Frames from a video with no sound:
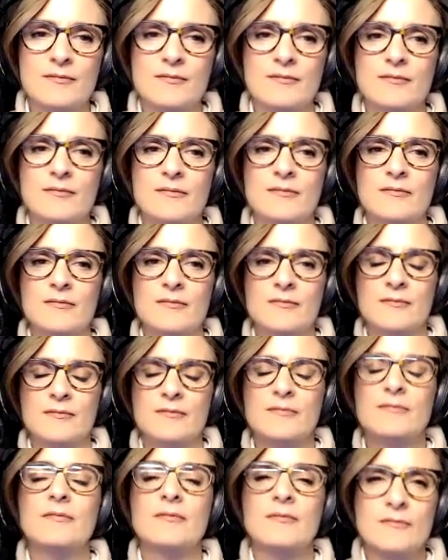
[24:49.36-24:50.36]

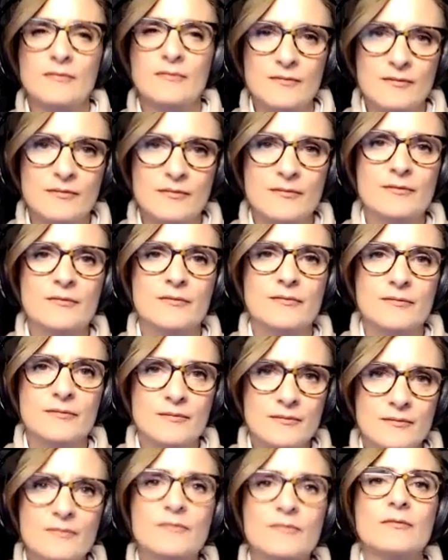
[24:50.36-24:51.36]

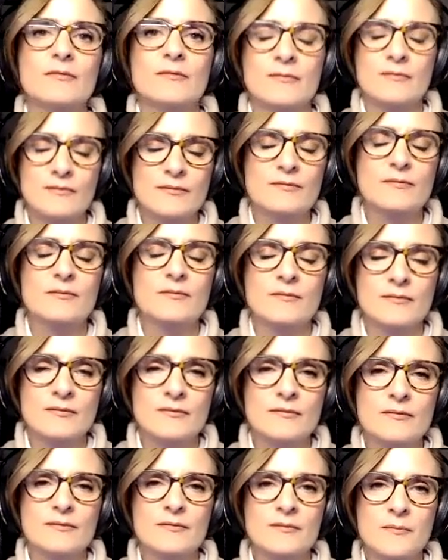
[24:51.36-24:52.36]

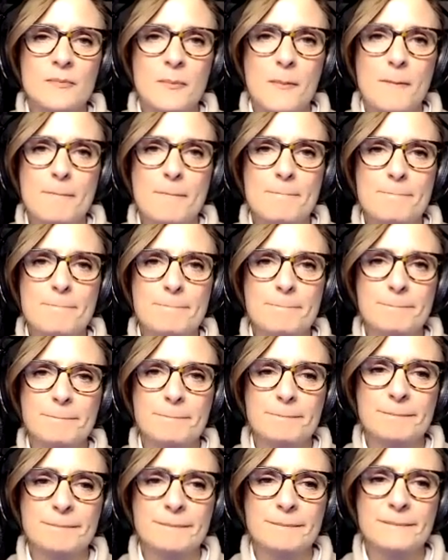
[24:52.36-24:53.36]

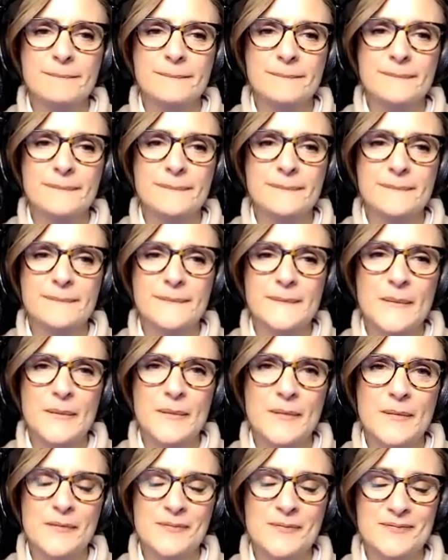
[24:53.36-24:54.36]

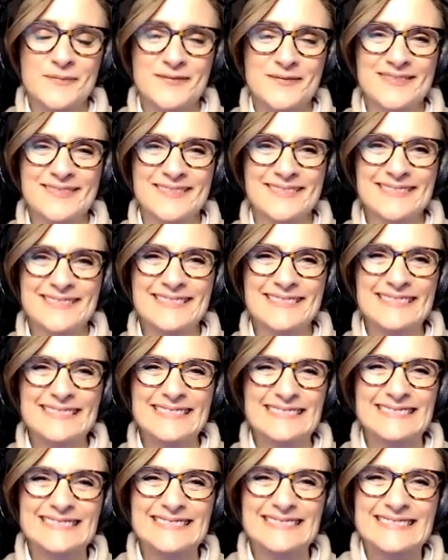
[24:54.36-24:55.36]

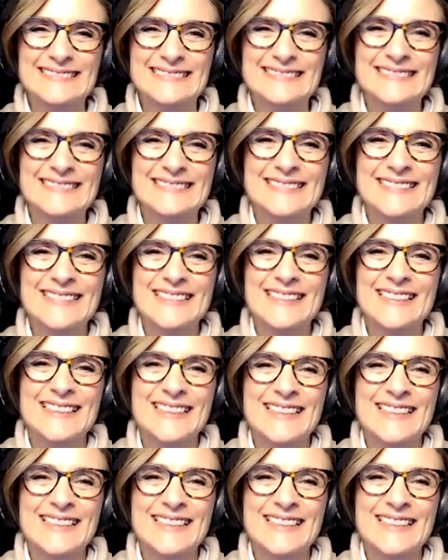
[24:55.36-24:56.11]
[no speech]